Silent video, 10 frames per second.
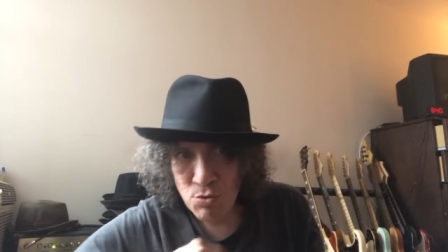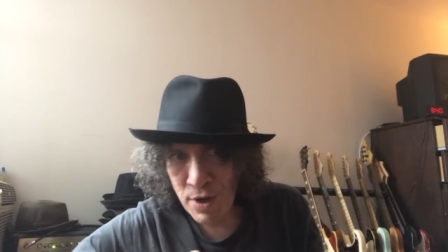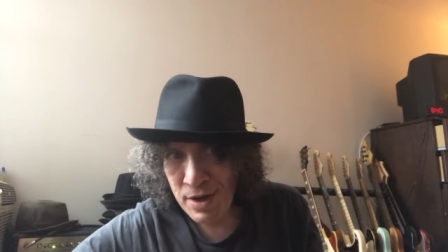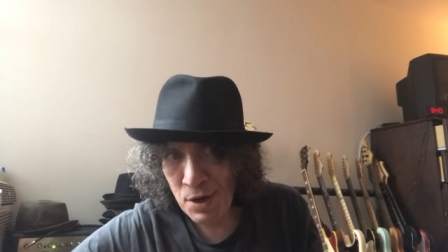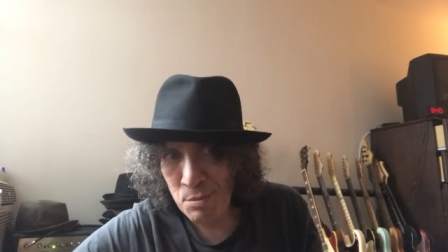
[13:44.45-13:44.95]

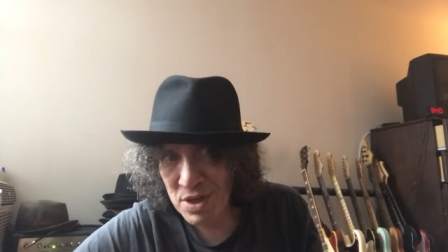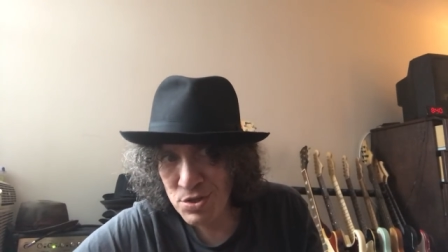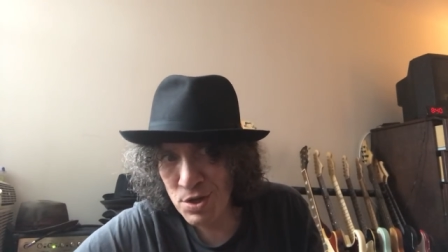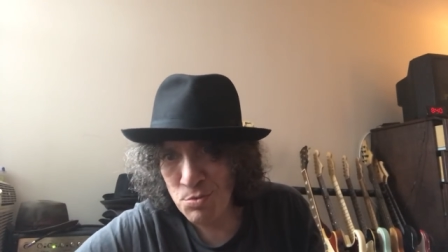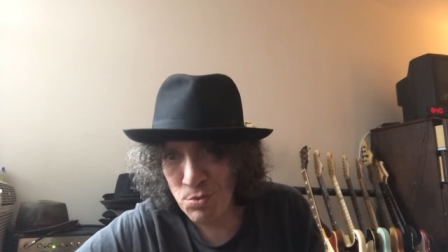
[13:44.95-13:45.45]
Right now, my
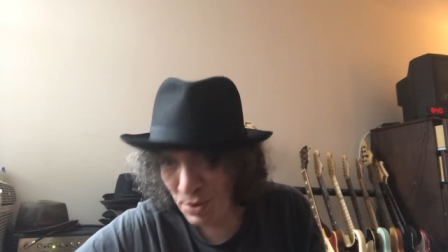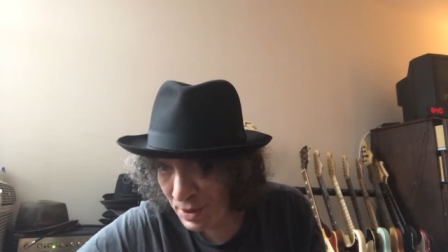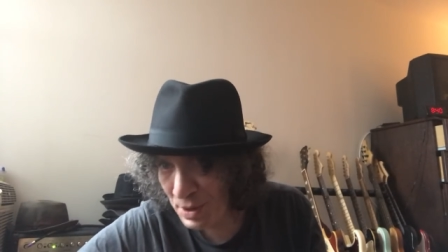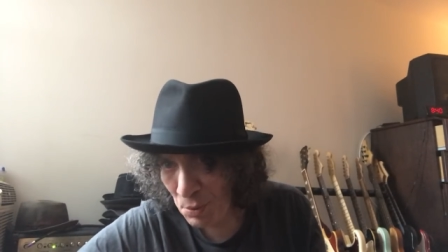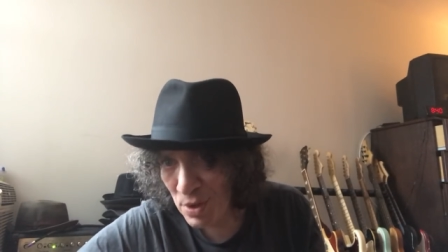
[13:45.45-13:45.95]
son
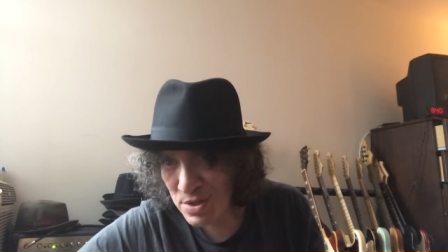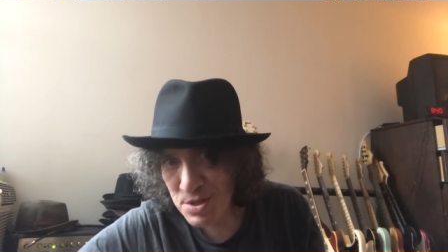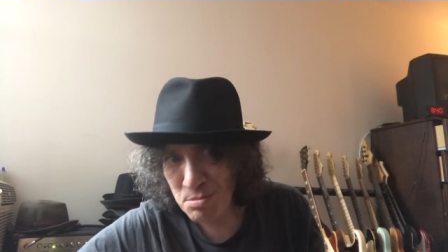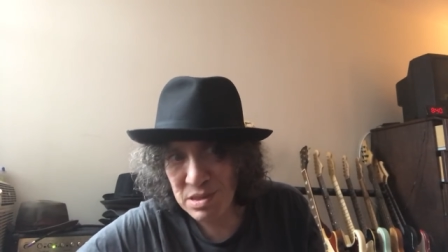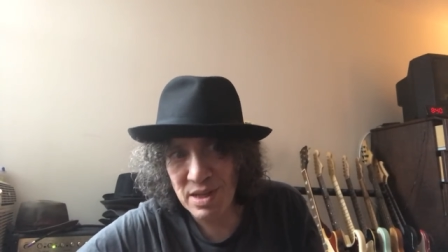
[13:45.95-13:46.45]
really wants
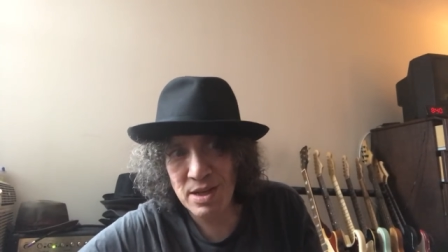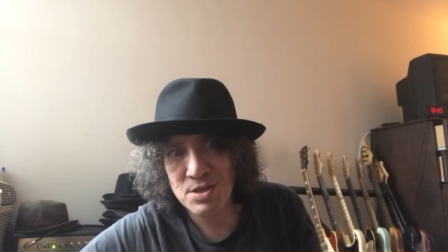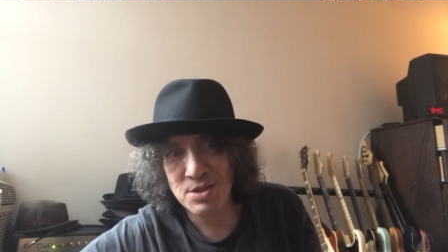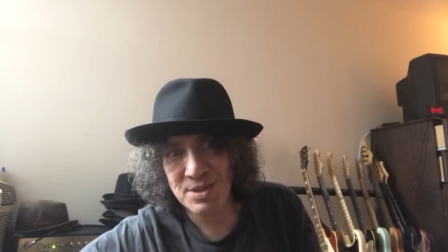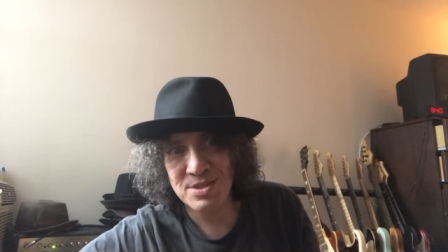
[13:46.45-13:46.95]
to play,
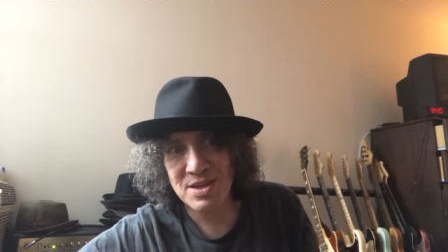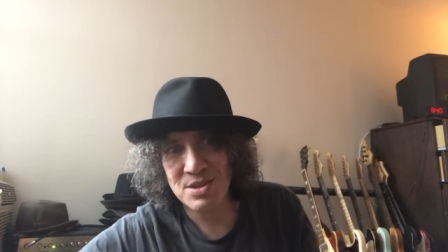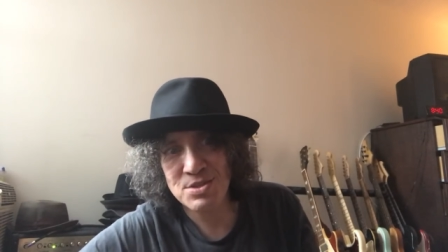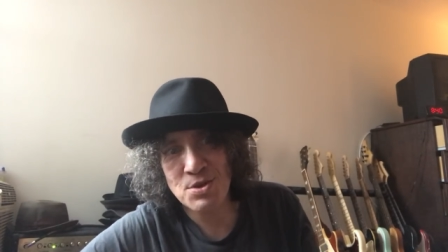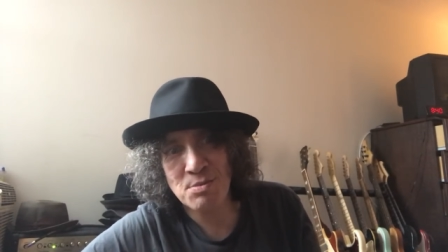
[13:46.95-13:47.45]
as you can
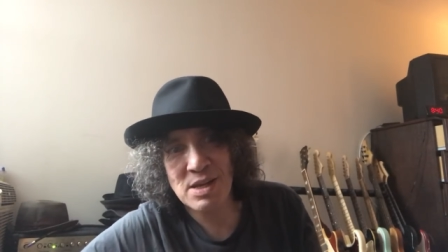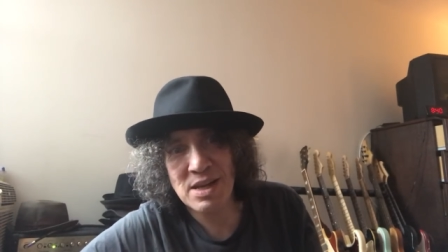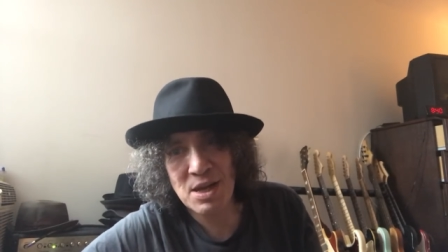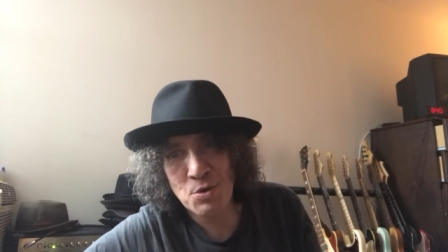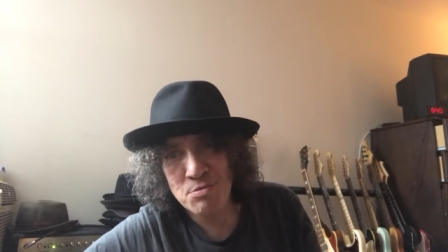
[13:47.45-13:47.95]
tell. So I'm
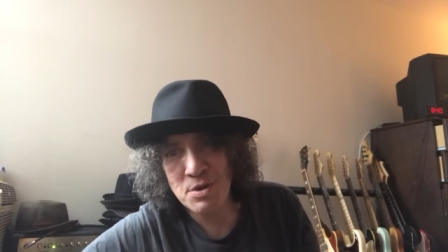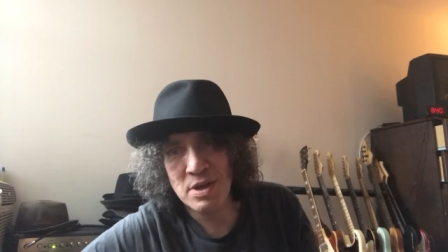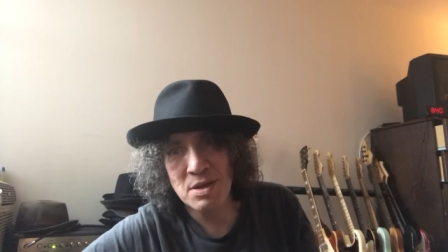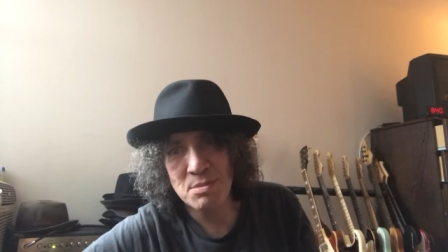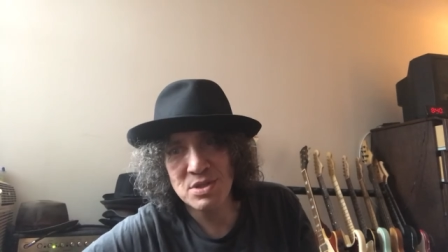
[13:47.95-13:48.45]
gonna get over to
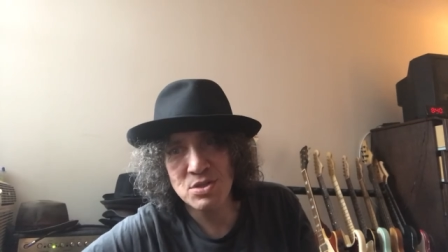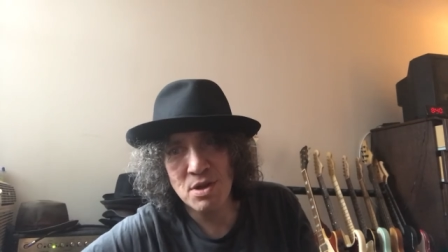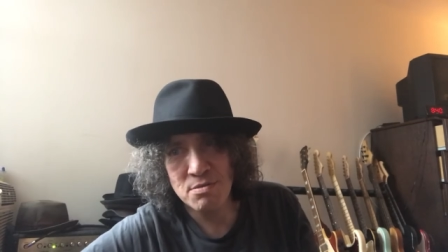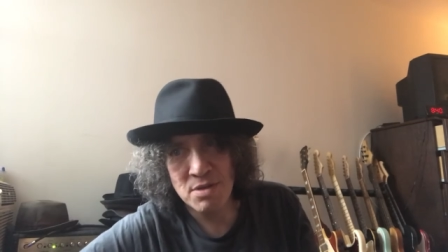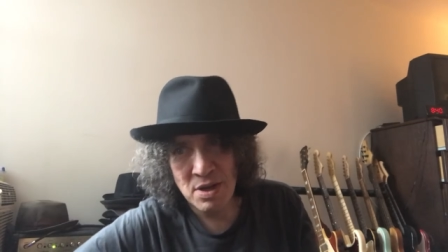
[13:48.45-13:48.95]
him and stuff.